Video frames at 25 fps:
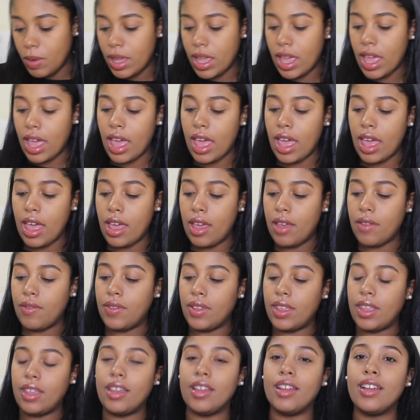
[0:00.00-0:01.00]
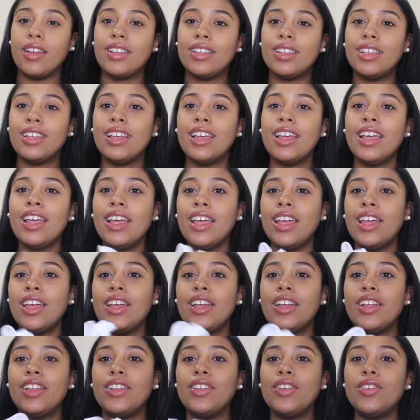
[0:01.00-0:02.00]
we have is
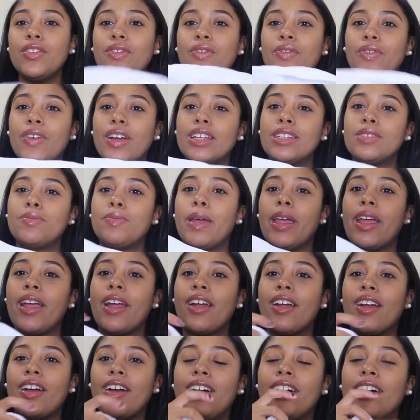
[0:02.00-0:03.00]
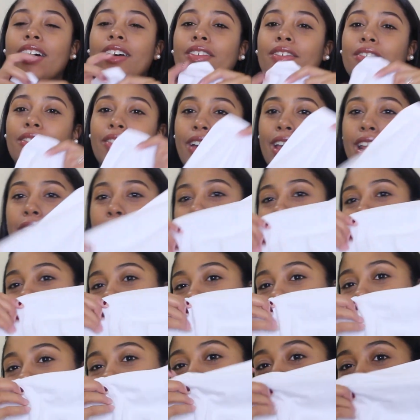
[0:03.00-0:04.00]
new fresh pair of granny
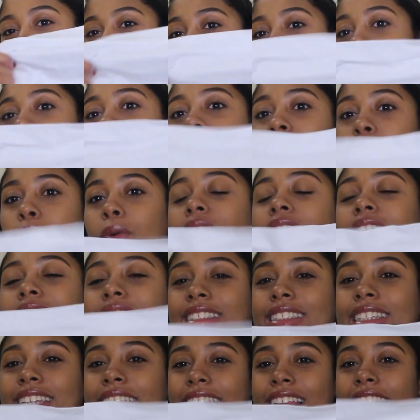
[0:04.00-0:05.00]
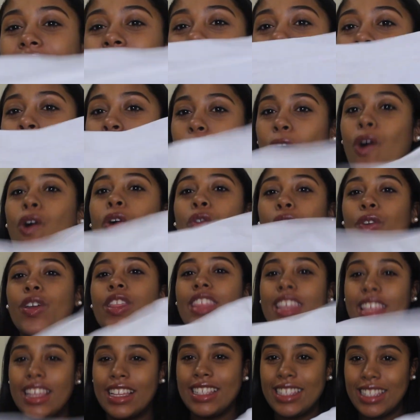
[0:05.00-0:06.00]
panties, high-waisted, over
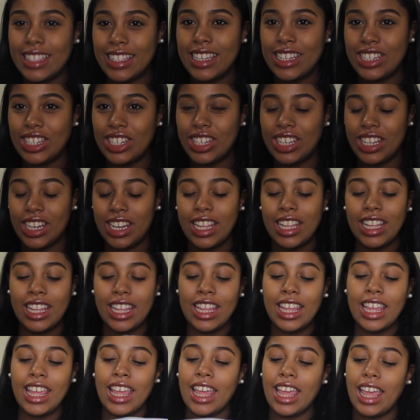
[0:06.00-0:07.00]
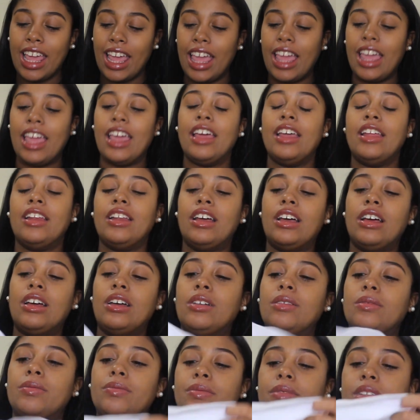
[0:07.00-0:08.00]
the incision, and
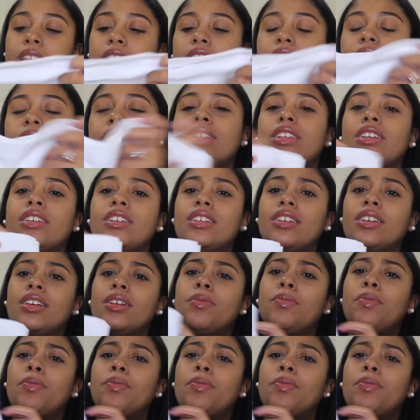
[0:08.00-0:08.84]
these are really